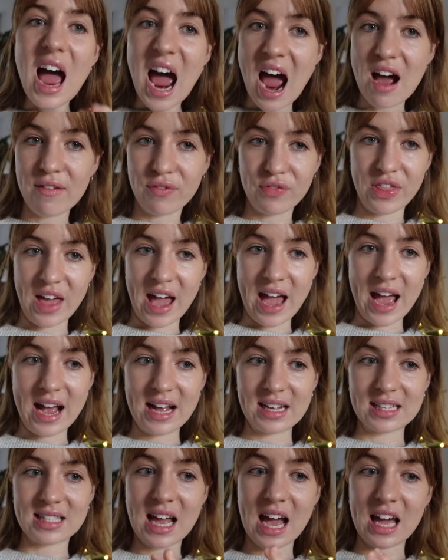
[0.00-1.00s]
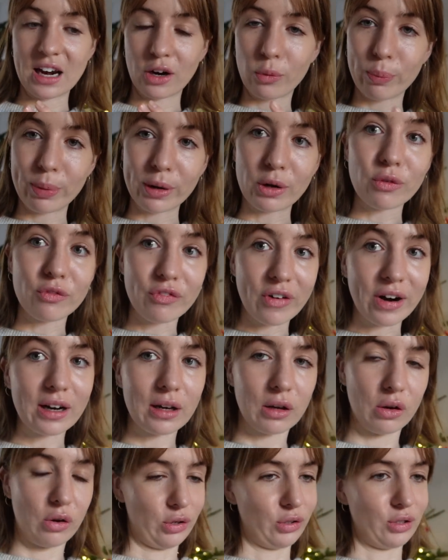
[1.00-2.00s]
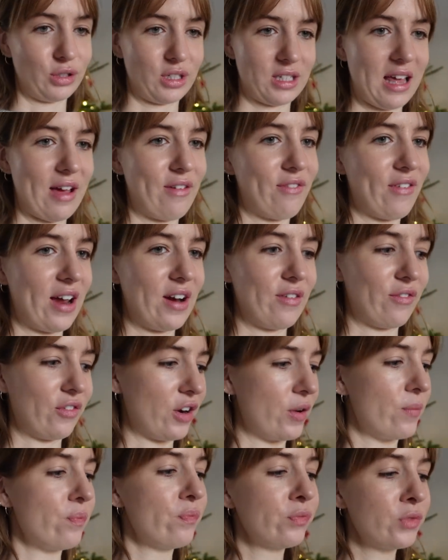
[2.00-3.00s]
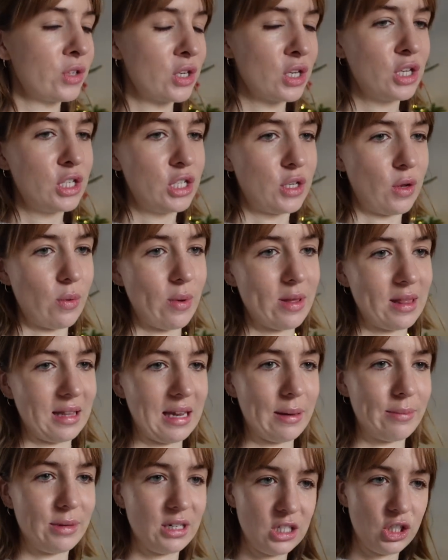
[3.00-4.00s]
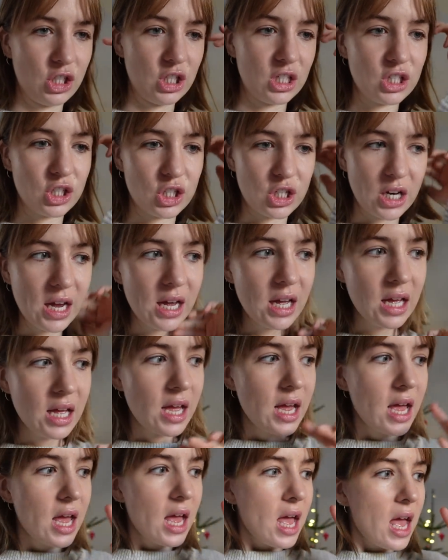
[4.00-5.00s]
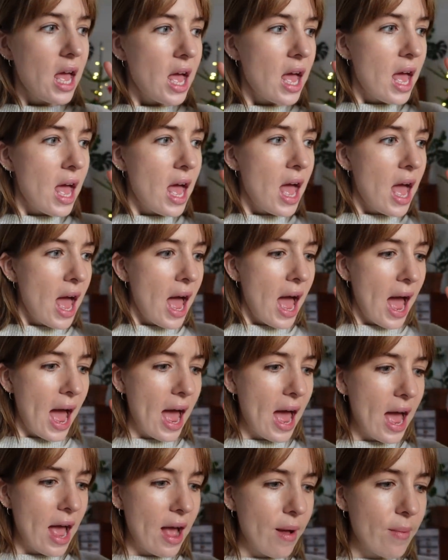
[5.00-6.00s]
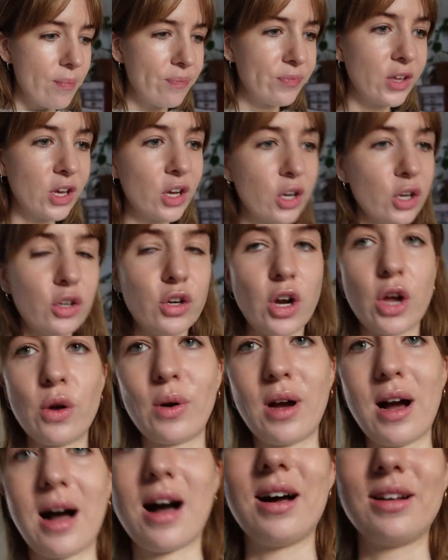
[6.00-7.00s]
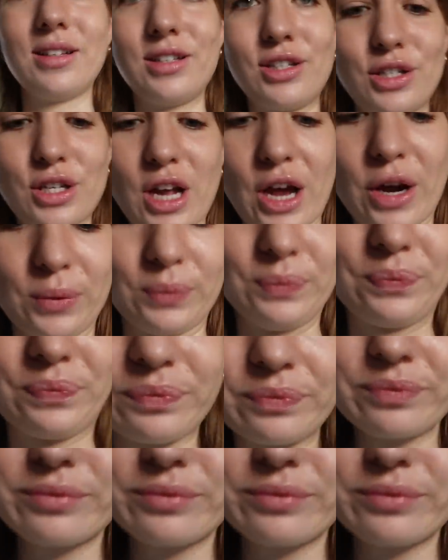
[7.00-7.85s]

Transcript: have theirs and be very loyal to their favourite. So we went the lemon and ginger. Note cards. So